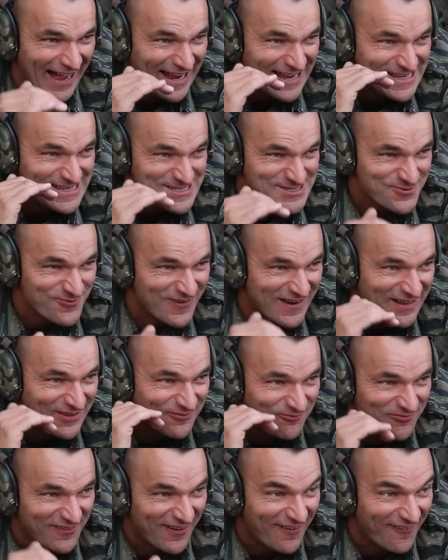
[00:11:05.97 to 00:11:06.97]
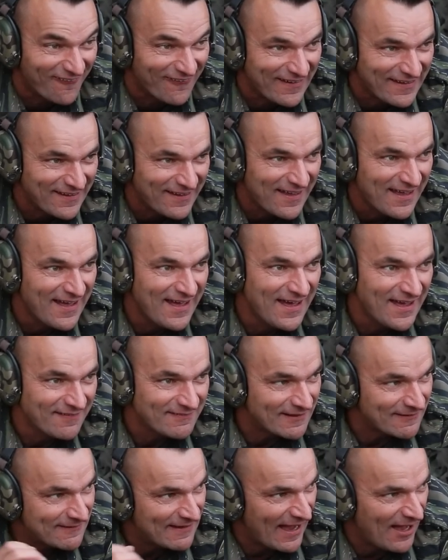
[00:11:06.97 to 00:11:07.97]
nice wind blowing
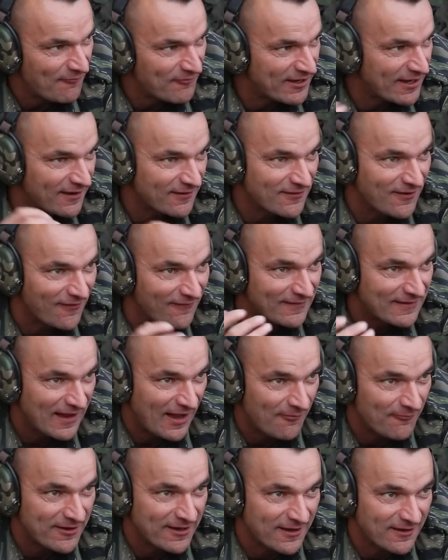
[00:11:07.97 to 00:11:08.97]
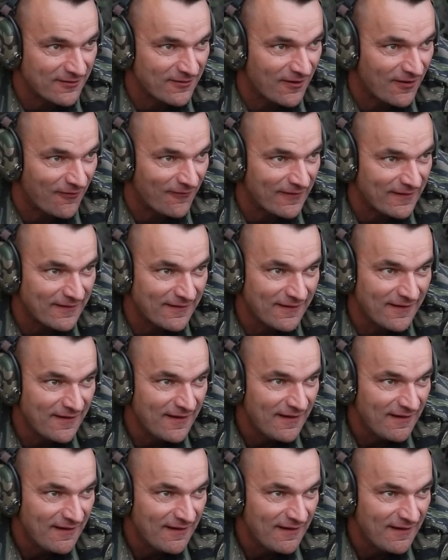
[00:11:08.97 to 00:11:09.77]
than coming and going, coming and going.